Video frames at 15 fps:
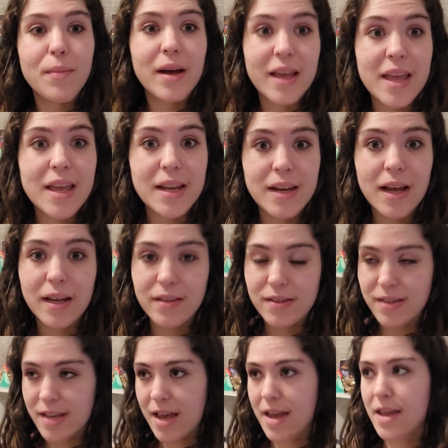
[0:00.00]
back in and
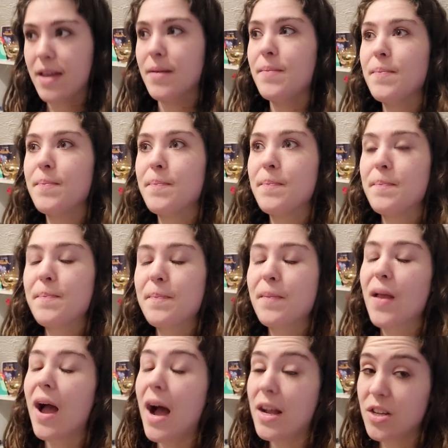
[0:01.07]
say,
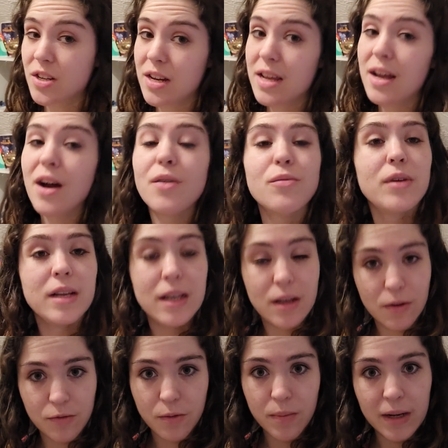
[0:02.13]
actually, I really
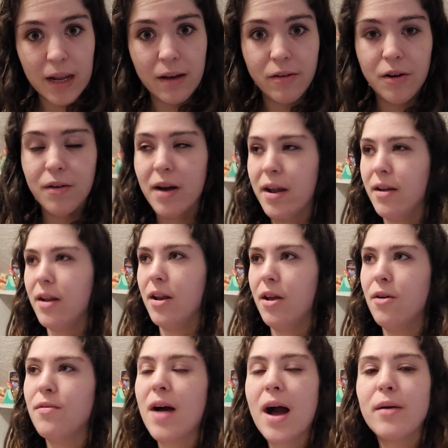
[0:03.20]
love the bolero and I
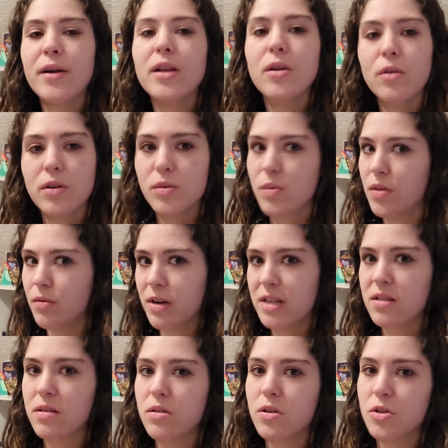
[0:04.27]
love how it looks with the
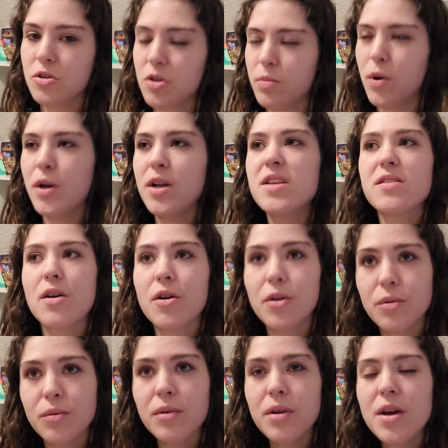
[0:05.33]
rest of the costume. On its
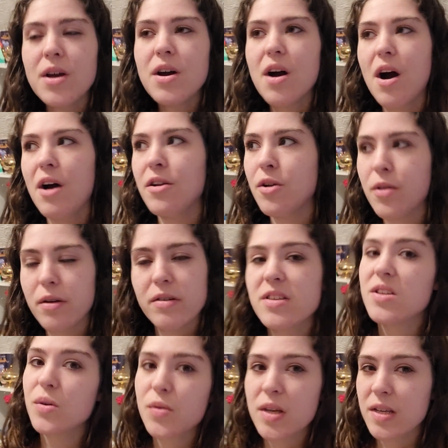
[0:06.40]
own, I know there are
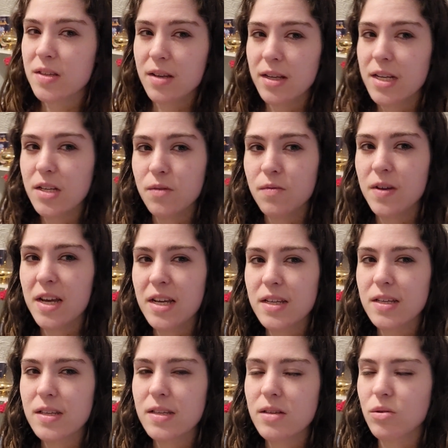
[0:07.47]
still things that I need to
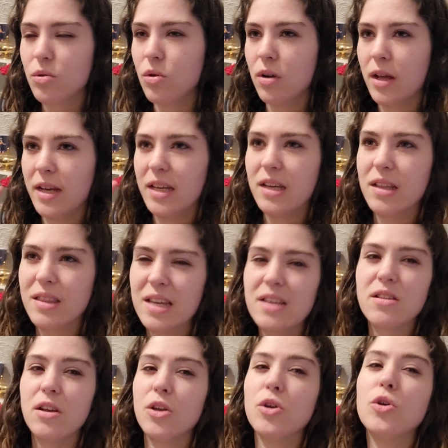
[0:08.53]
fix, or like things
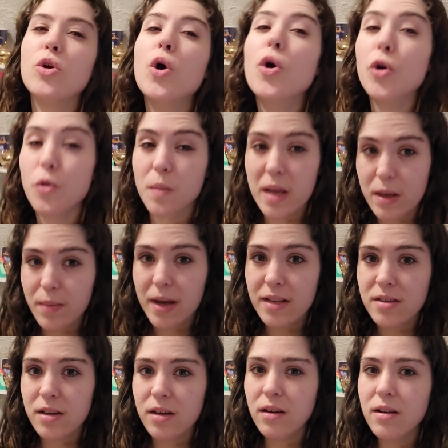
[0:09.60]
I could make
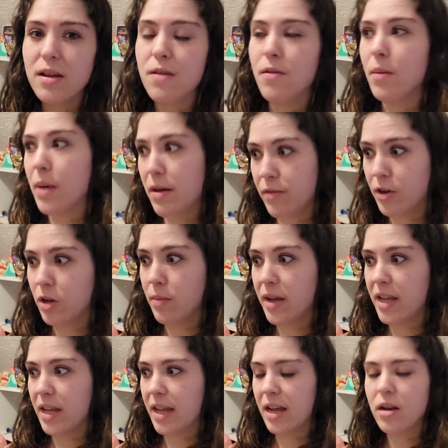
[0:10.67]
better if I'm ever going to make
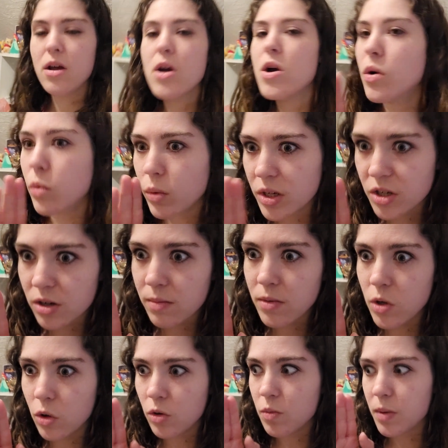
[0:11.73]
it again, which I'm
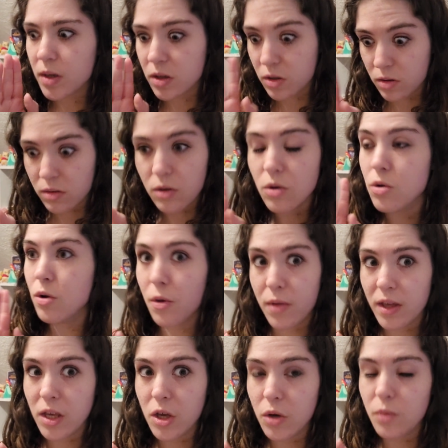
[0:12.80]
not, because no thank